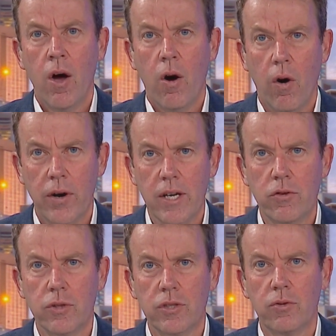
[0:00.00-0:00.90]
on
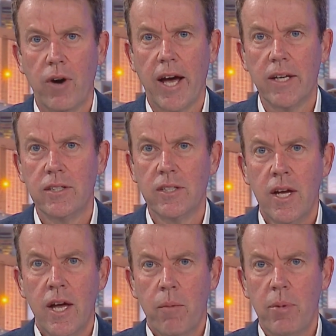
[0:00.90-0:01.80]
interest rates,
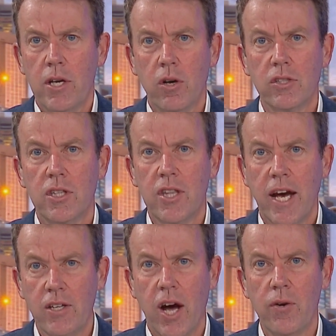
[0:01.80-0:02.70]
because
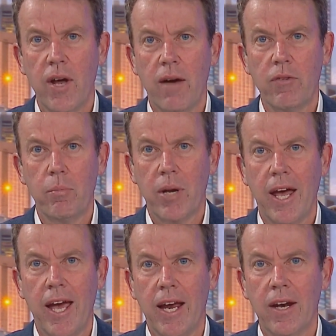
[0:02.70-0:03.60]
they don't have a
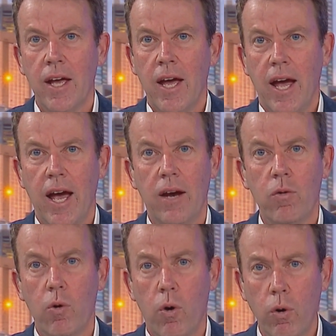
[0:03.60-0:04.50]
plan.
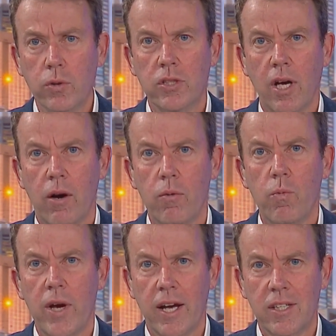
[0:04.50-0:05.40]
And also,
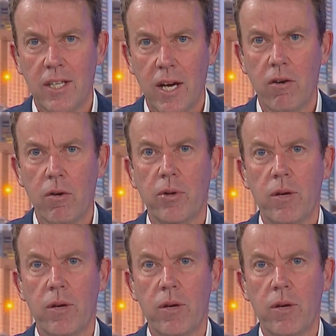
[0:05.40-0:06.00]
we are terribly